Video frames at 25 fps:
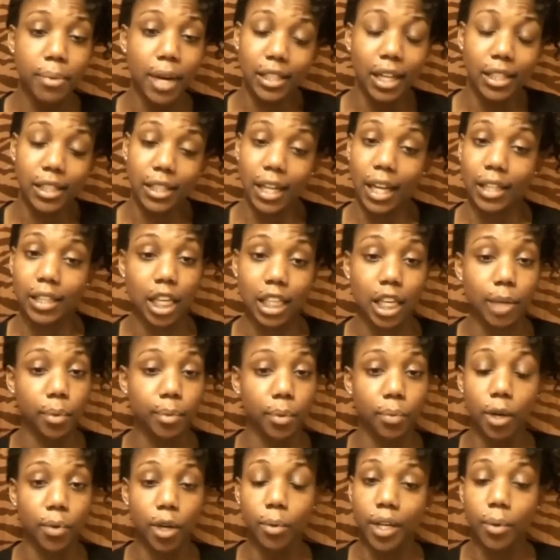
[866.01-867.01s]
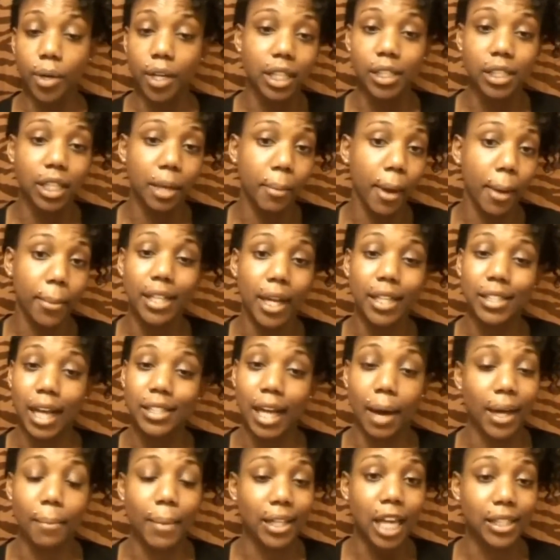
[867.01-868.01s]
but I just had to keep it real with her and say, baby,
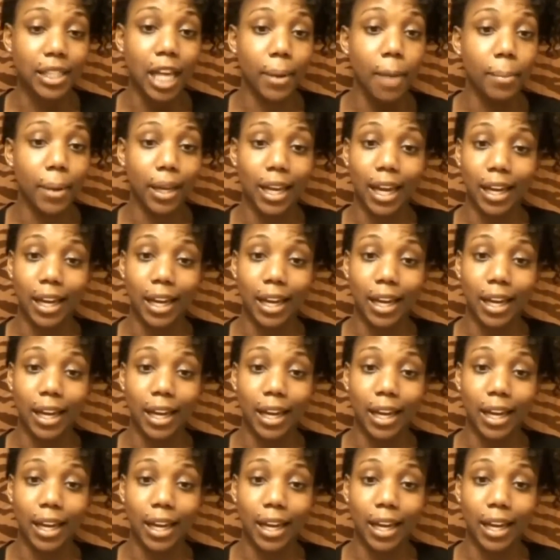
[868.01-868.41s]
that's not my type.